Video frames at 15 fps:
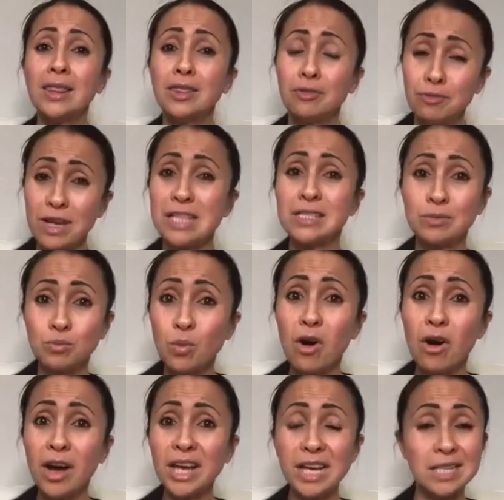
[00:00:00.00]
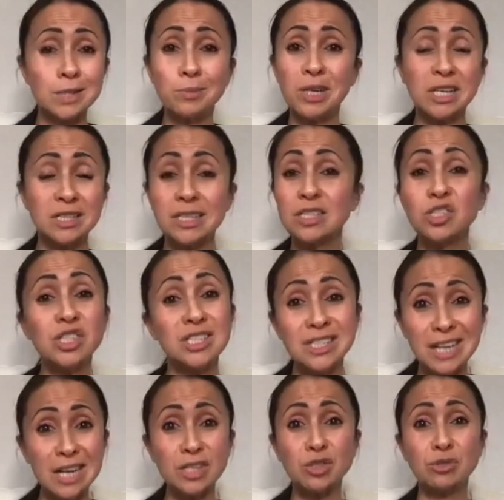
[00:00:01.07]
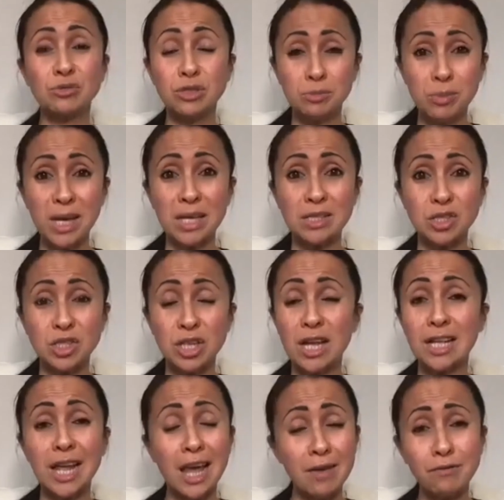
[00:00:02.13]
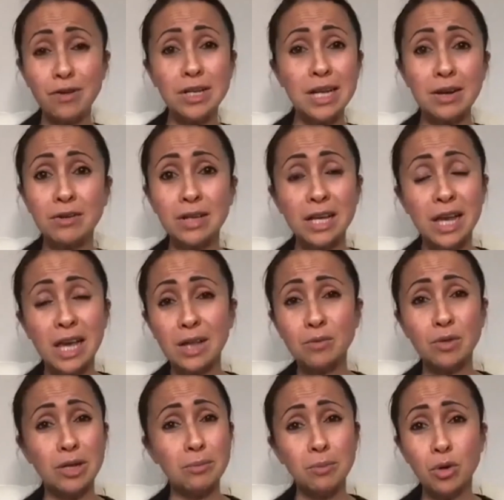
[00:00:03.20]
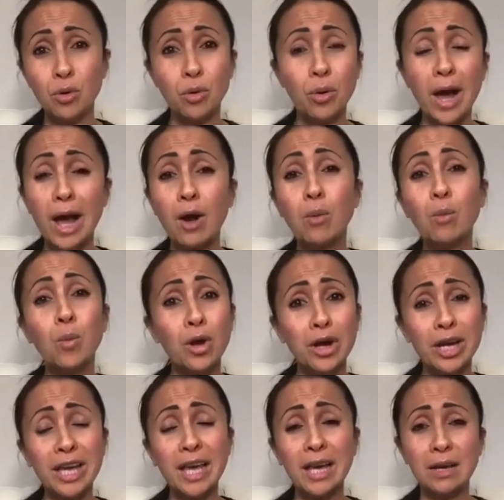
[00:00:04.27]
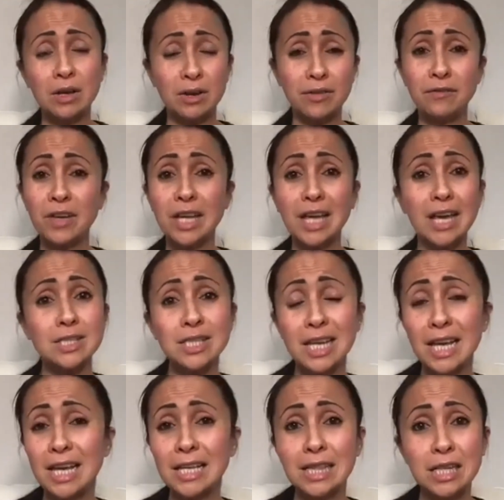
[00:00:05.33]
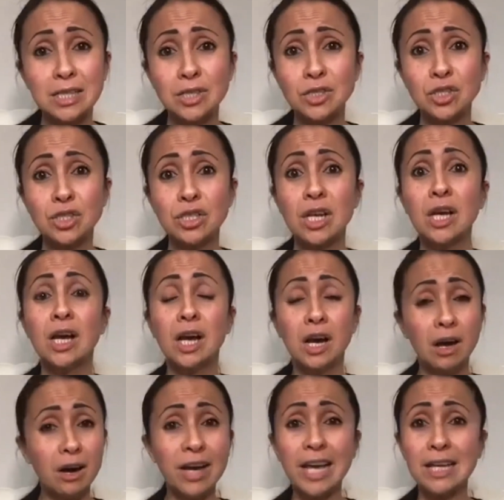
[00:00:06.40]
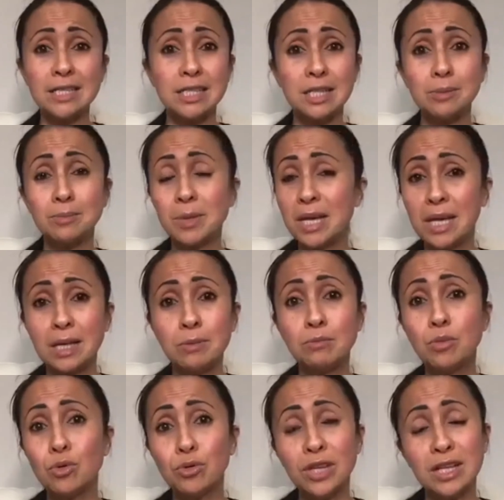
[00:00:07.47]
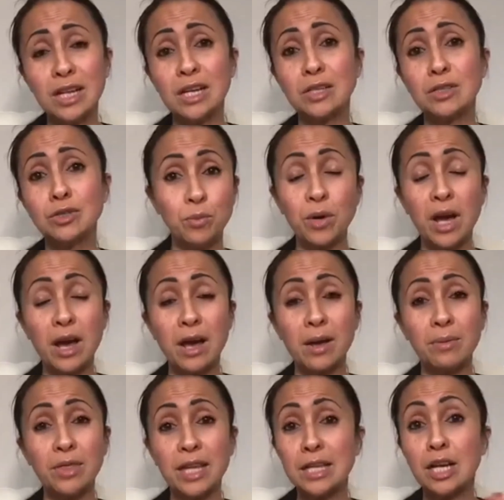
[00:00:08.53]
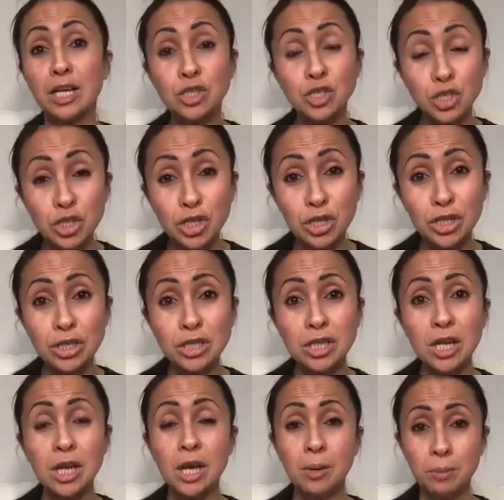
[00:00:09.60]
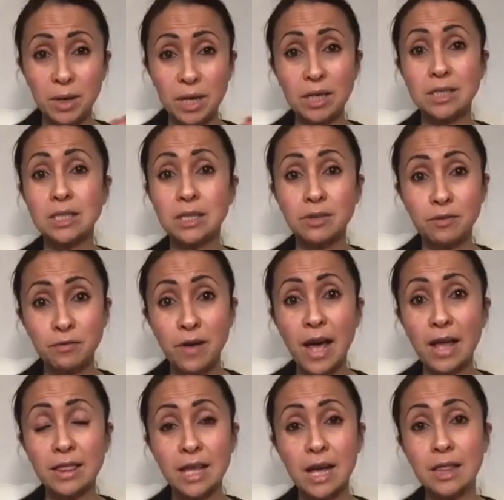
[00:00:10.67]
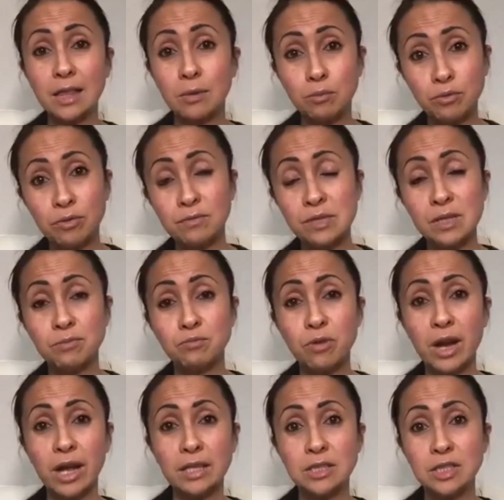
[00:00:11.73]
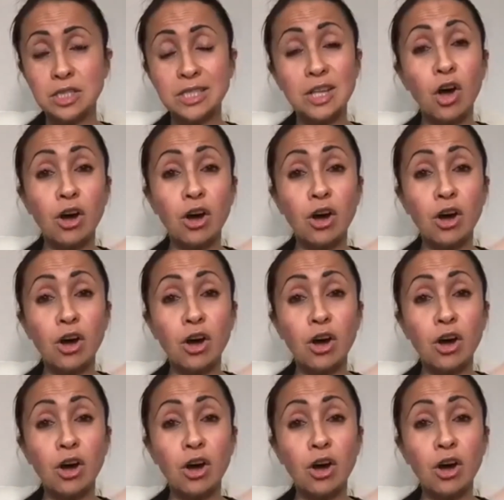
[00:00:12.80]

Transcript: The reason why is because it's just natural to binge. And every now and again, when I'm caught out working or I forget to eat lunch, I end up eating more than I uh, than I should because of the fact that that primitive brain just